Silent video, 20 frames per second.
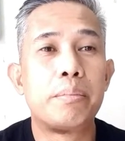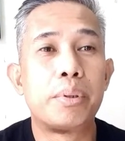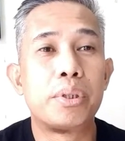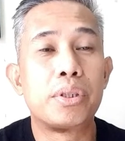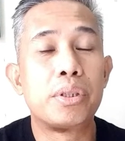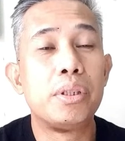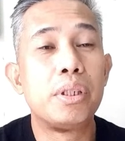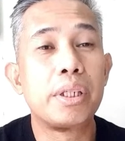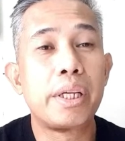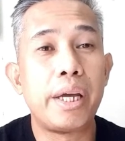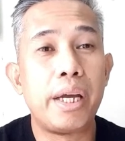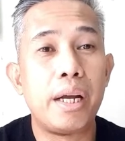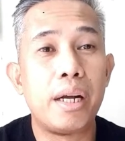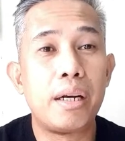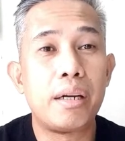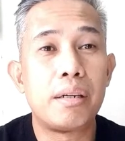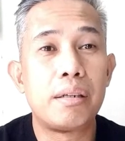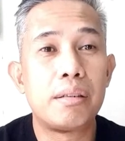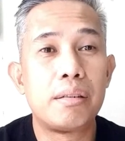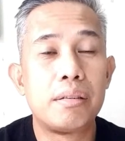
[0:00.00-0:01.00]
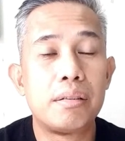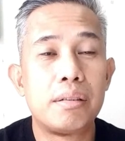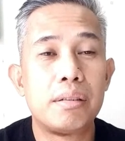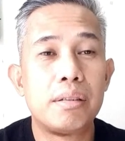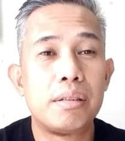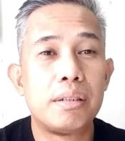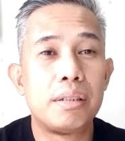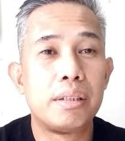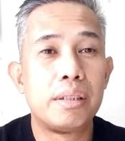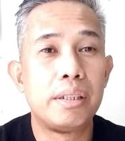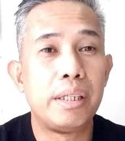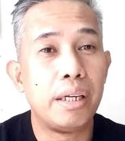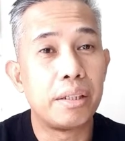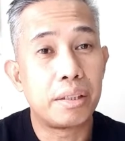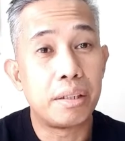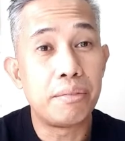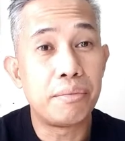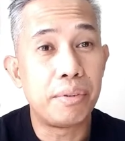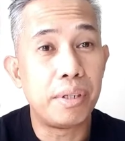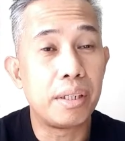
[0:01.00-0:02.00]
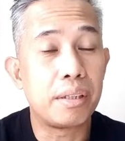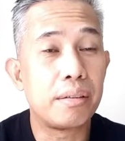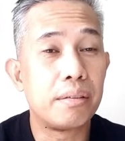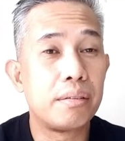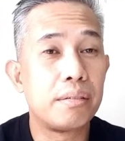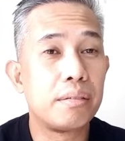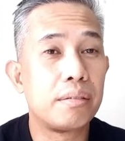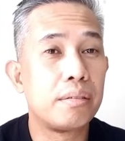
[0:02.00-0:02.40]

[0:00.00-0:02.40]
personal care, health and fit,